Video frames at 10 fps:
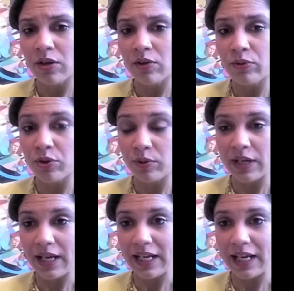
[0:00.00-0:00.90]
for
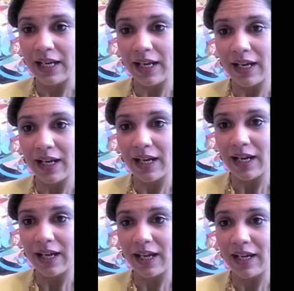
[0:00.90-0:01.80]
creating
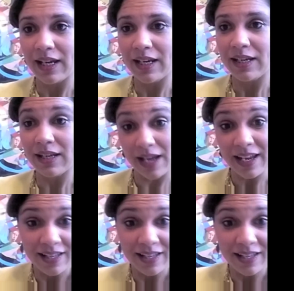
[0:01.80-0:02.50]
a